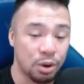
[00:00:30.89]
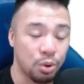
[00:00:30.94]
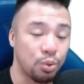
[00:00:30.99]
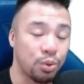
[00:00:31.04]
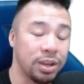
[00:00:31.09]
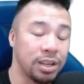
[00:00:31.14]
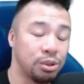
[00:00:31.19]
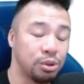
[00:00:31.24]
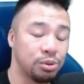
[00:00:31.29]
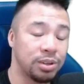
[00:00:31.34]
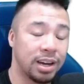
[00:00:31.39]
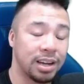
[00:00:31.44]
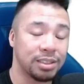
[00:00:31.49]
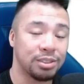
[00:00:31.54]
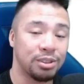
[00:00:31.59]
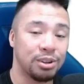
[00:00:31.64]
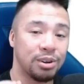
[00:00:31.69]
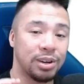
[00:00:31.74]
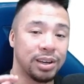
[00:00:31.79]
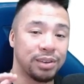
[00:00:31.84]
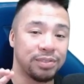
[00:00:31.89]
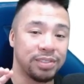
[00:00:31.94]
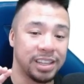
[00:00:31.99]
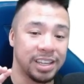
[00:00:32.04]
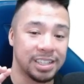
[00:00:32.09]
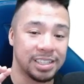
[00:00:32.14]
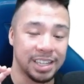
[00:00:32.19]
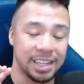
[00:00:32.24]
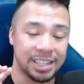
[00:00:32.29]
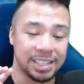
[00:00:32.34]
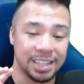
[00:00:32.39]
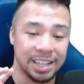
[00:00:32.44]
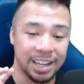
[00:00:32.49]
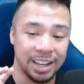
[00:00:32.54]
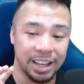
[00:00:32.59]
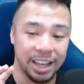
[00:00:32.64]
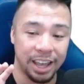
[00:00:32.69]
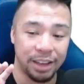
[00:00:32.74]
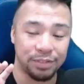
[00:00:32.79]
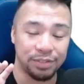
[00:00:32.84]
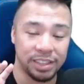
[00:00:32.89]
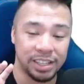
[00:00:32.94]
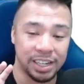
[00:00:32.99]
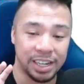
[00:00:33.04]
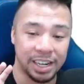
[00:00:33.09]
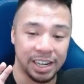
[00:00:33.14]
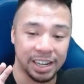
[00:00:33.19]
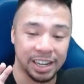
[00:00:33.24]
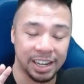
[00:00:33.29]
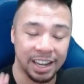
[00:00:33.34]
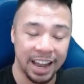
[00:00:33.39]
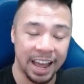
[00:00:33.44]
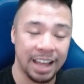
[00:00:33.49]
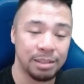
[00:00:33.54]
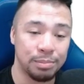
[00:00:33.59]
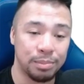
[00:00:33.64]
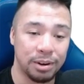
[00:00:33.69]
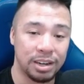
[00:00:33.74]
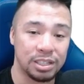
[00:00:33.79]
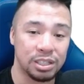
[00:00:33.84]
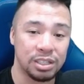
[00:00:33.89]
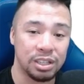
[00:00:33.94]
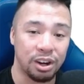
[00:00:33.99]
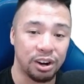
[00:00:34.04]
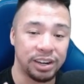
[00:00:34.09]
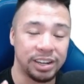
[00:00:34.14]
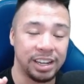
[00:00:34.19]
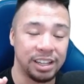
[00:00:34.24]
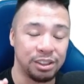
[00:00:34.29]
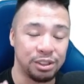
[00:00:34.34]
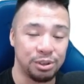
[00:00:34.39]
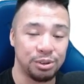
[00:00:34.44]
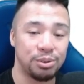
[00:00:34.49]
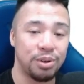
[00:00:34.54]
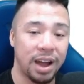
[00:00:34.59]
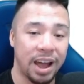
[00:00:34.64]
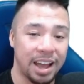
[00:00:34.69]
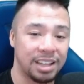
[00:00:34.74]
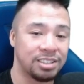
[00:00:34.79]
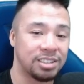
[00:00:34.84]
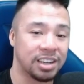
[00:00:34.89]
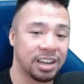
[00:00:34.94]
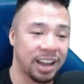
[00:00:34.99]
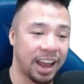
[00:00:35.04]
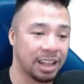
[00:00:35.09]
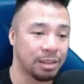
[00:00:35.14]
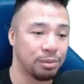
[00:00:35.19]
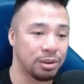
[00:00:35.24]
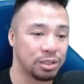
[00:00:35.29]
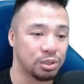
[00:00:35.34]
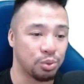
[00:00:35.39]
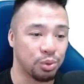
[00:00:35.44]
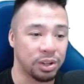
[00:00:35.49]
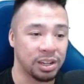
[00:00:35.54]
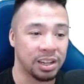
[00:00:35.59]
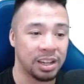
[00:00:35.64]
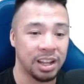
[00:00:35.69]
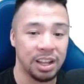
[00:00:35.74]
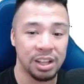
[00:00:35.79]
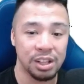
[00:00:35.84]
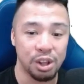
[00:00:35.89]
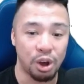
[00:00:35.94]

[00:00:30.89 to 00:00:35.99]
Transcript: We do not know if this is if the clan boss or the new Hydra clan boss will